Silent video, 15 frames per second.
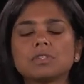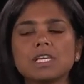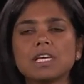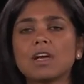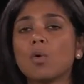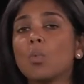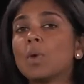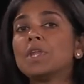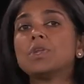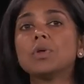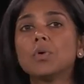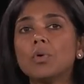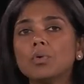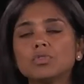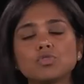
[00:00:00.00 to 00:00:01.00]
take a
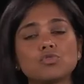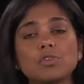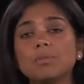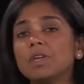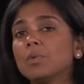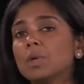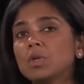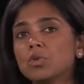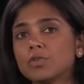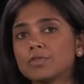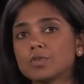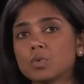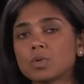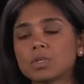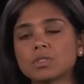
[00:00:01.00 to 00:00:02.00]
window, streaming window of
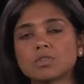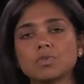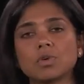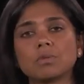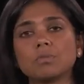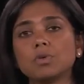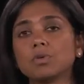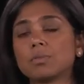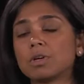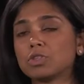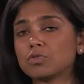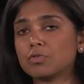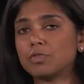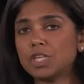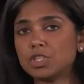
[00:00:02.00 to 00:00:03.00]
sorts, you compute a
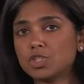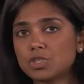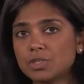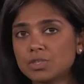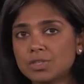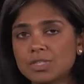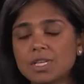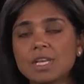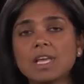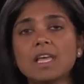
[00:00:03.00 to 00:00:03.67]
bunch of features,